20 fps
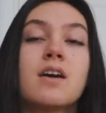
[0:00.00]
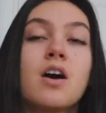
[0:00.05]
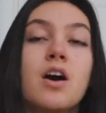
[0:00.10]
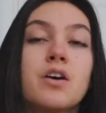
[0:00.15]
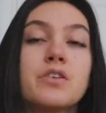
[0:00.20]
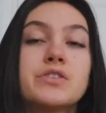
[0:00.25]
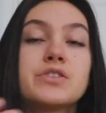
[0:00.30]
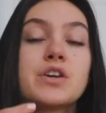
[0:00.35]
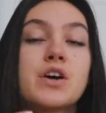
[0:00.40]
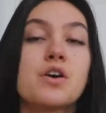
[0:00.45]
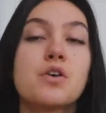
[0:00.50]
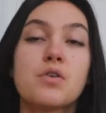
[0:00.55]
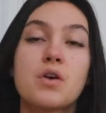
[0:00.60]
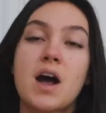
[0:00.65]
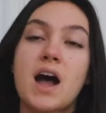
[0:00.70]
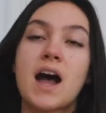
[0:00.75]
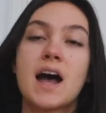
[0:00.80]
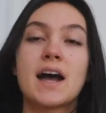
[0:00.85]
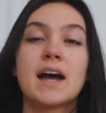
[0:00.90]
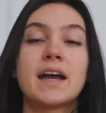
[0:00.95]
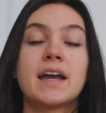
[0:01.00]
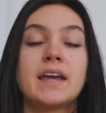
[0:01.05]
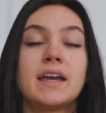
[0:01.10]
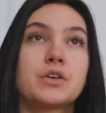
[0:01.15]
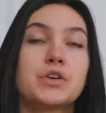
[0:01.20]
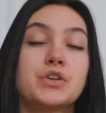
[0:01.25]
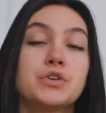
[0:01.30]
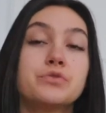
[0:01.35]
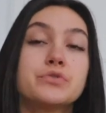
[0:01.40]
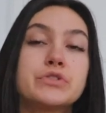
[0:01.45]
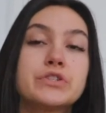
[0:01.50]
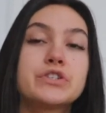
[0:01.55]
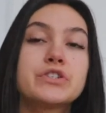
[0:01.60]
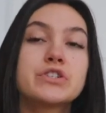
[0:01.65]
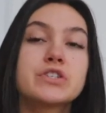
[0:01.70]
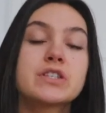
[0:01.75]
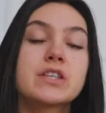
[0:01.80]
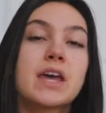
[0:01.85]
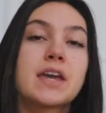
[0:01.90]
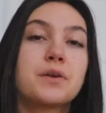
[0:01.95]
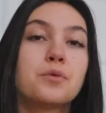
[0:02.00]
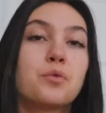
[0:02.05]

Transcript: Also, I used to just like